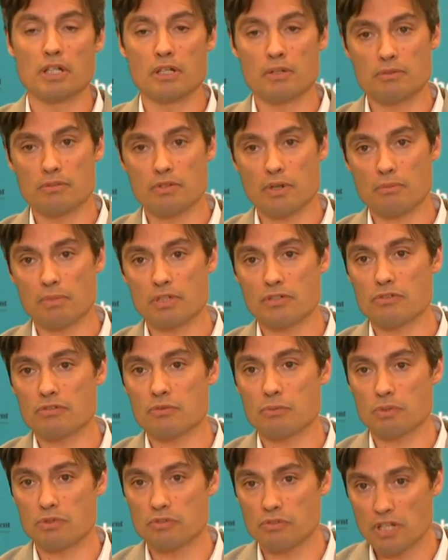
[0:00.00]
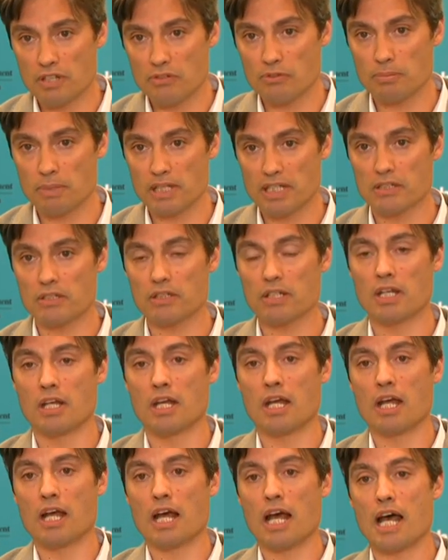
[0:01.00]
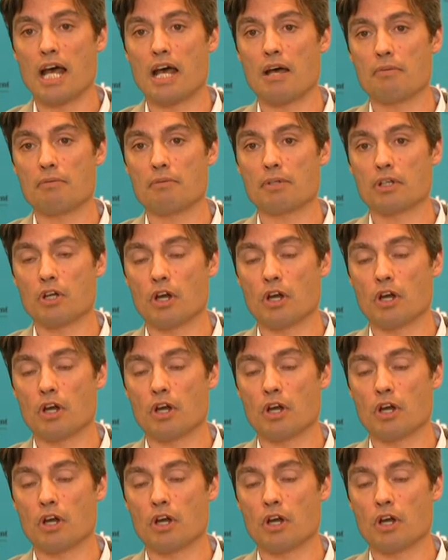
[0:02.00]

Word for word: with someone with suspect uh,